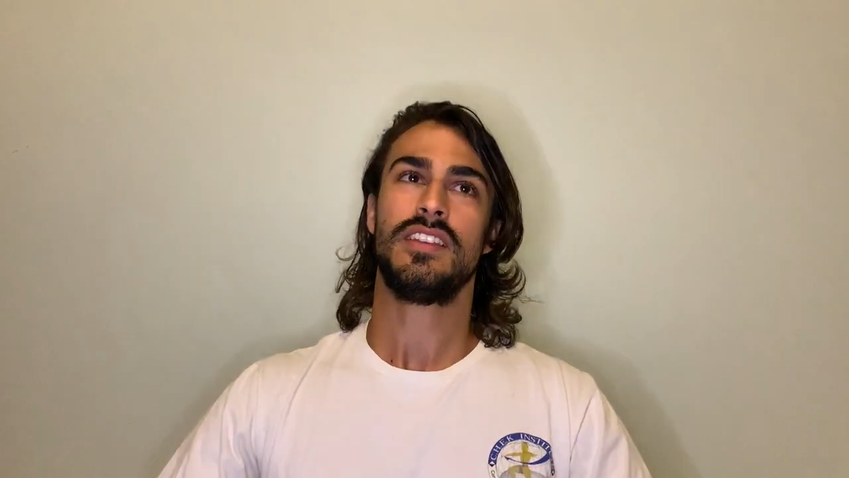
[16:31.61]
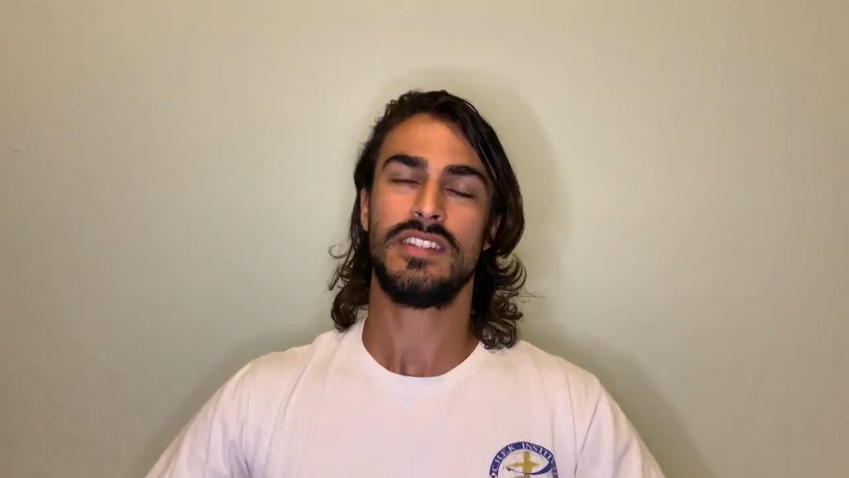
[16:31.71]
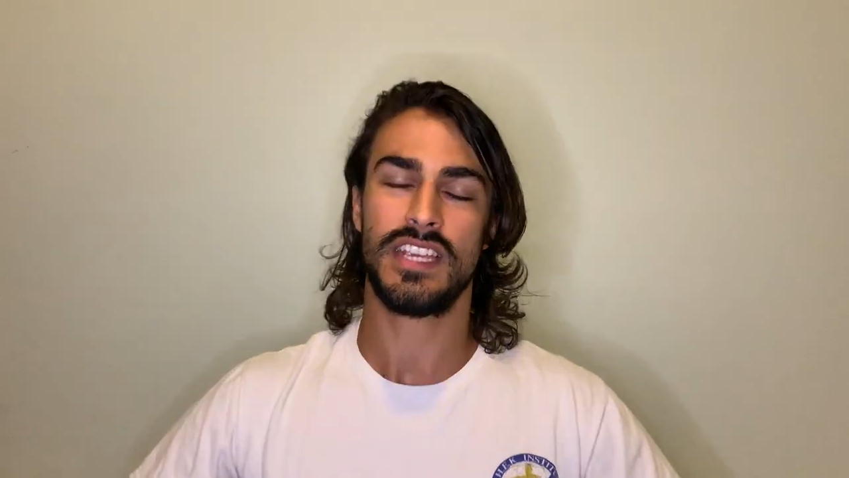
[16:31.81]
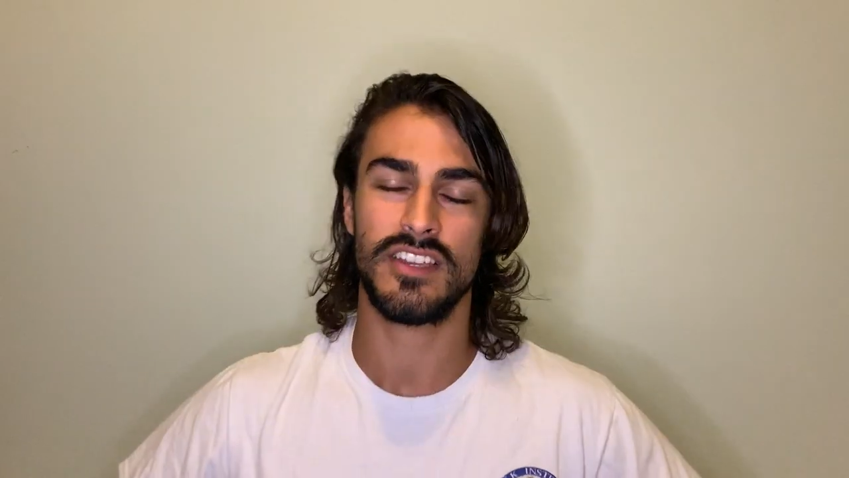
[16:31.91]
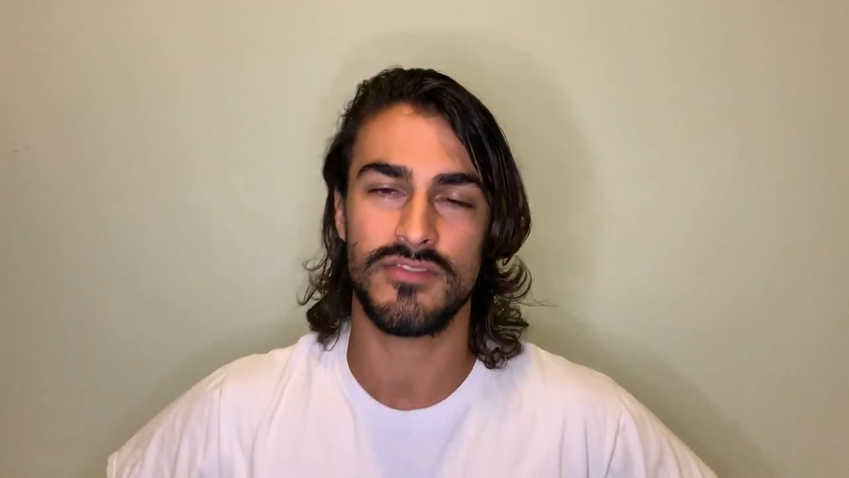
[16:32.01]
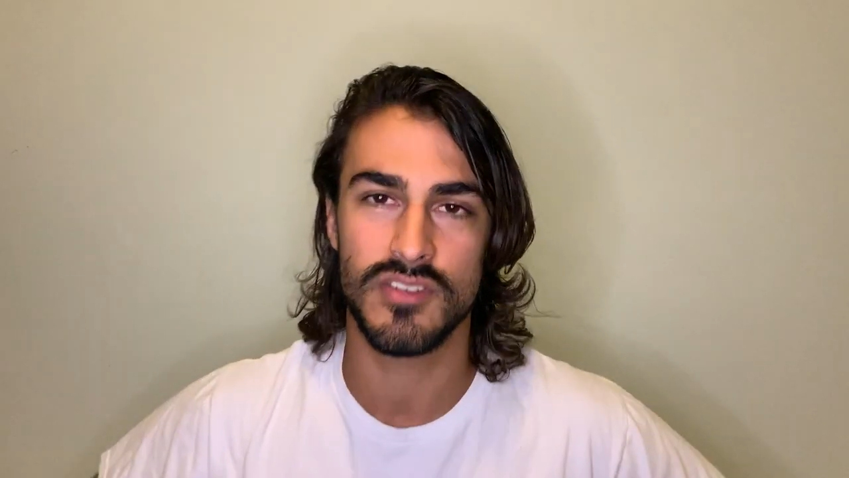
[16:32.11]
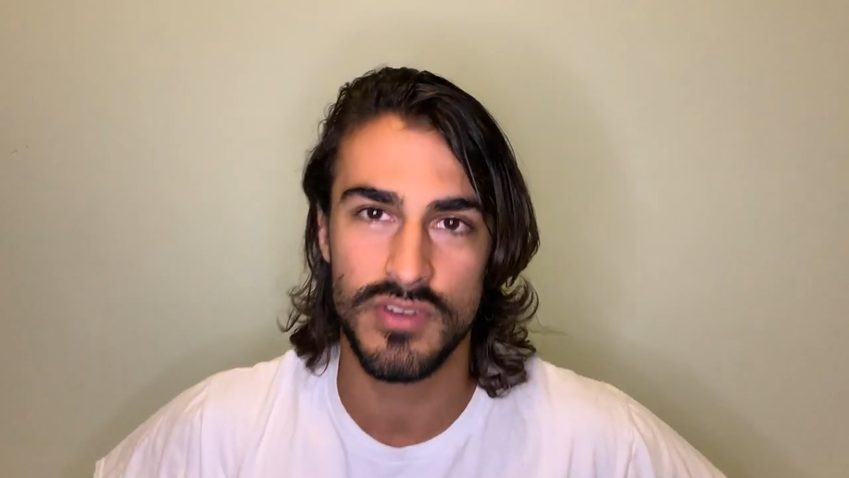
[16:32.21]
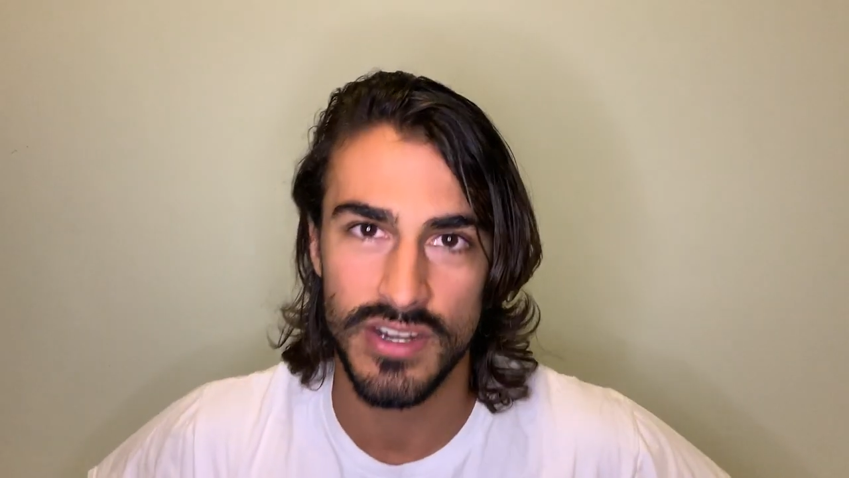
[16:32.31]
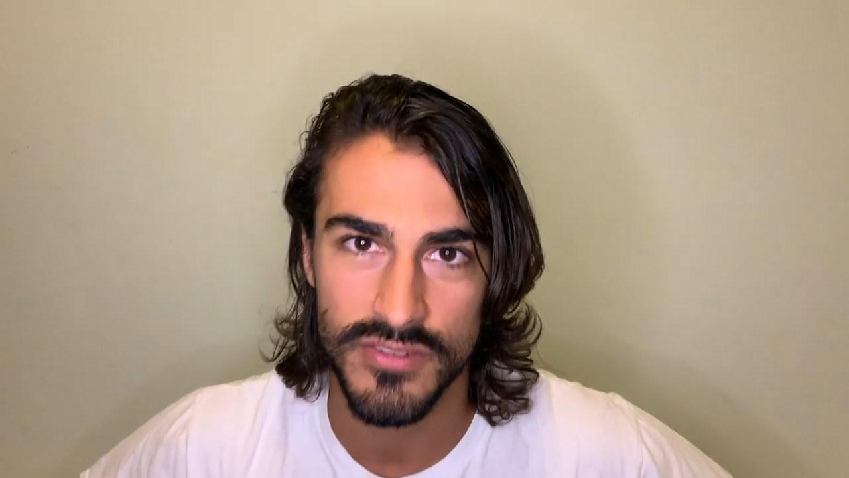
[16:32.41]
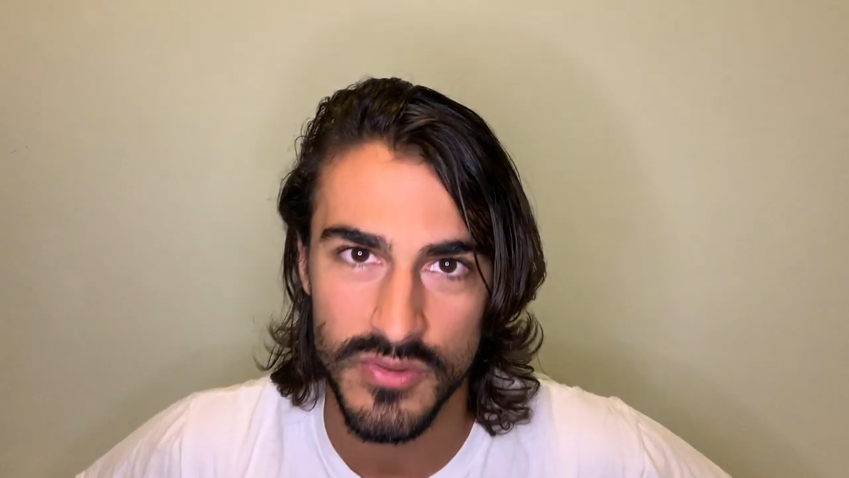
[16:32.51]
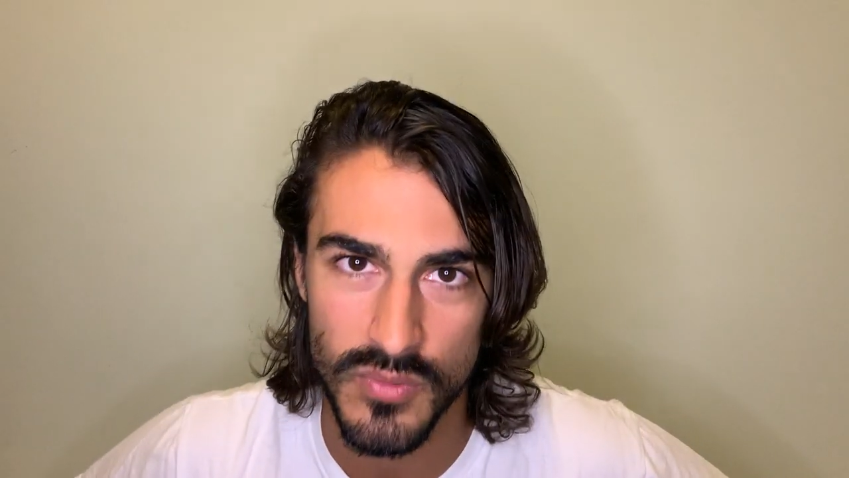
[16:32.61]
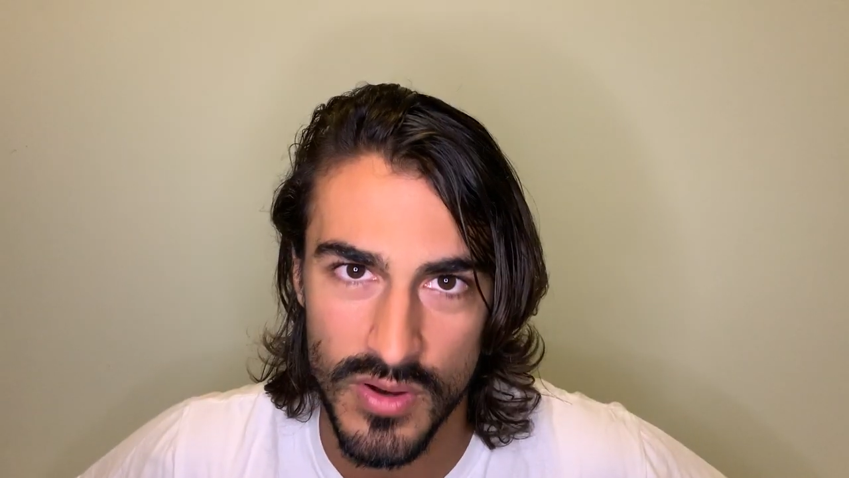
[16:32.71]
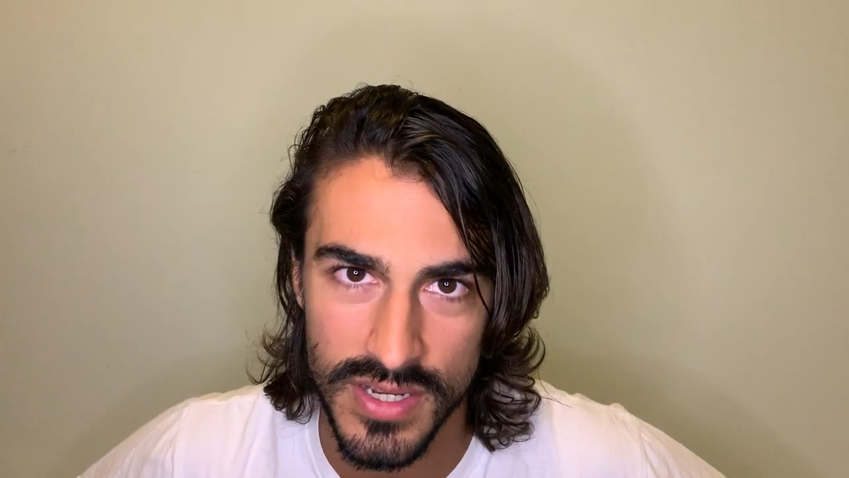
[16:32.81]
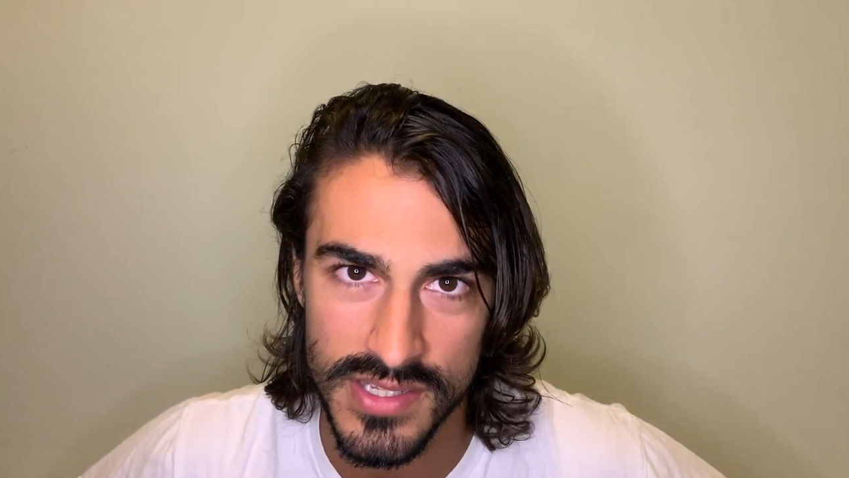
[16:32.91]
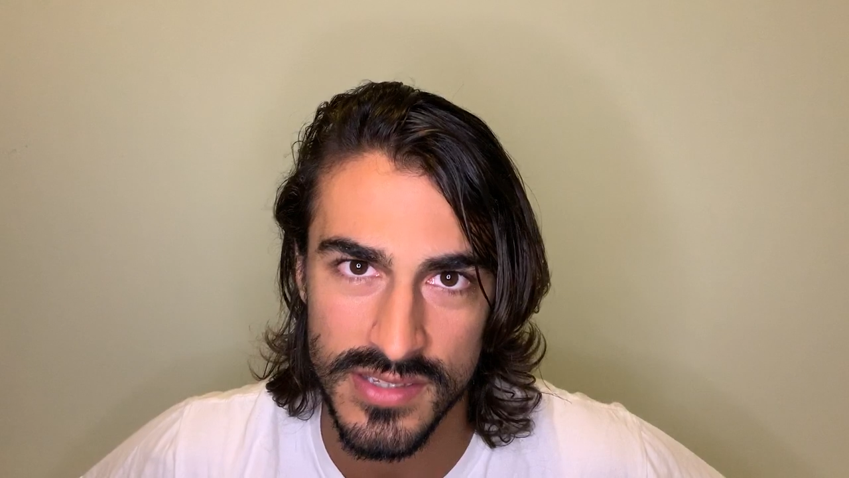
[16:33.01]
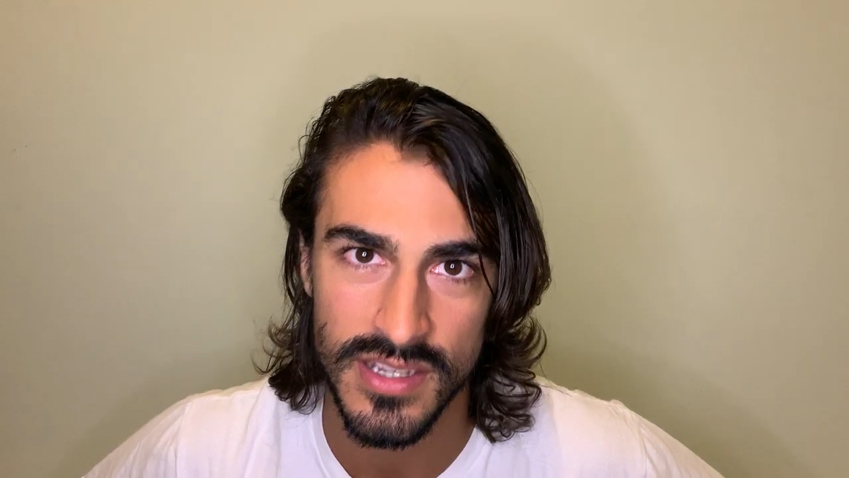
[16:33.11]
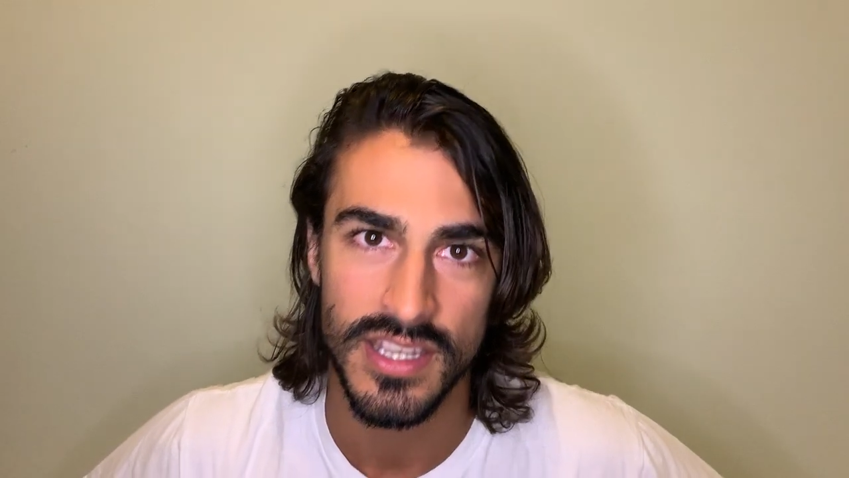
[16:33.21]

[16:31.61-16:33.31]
take it for whatever you want.